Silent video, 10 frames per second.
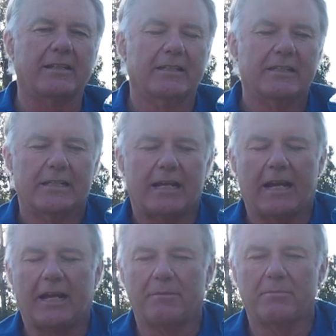
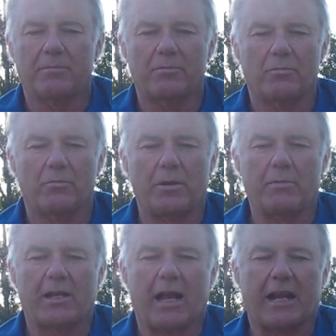
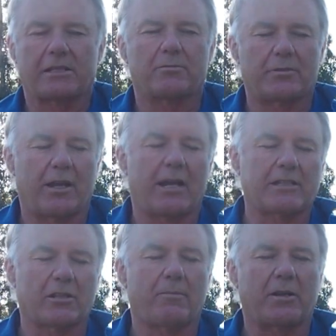when I
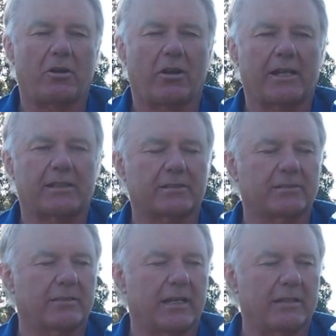asked a lot of my colleagues
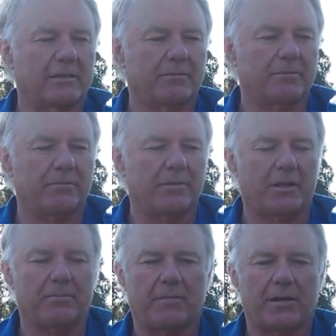and
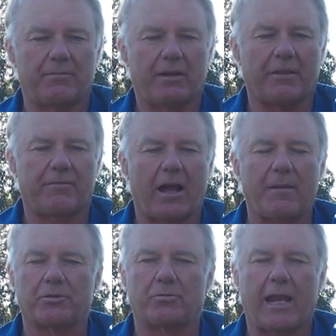other
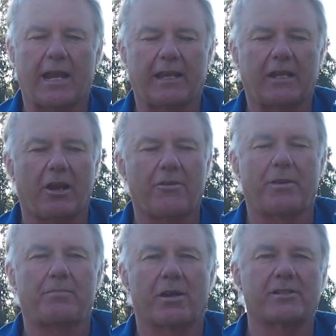farmers, how do they go
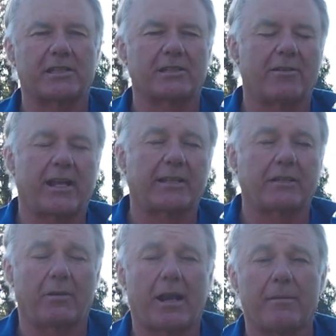through that process of
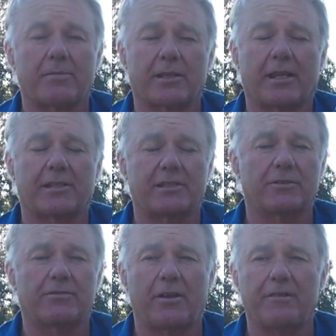selecting rams, they're
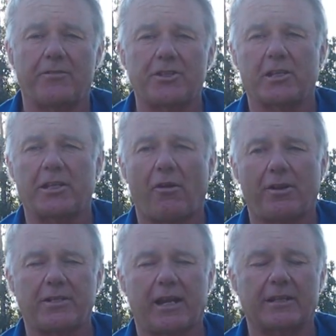still very visually
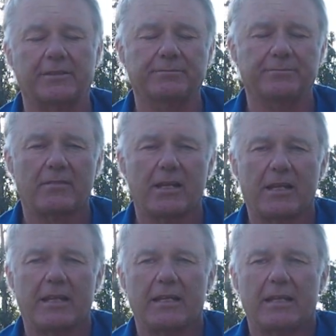orientated.
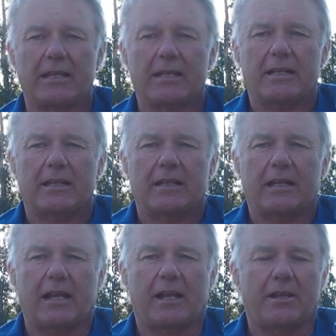
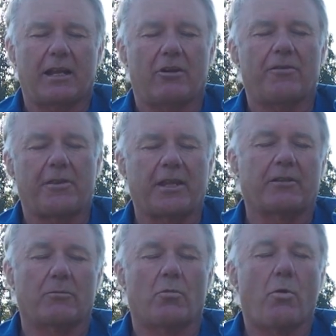And I often
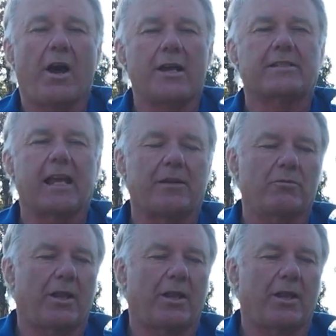think, well, why is that?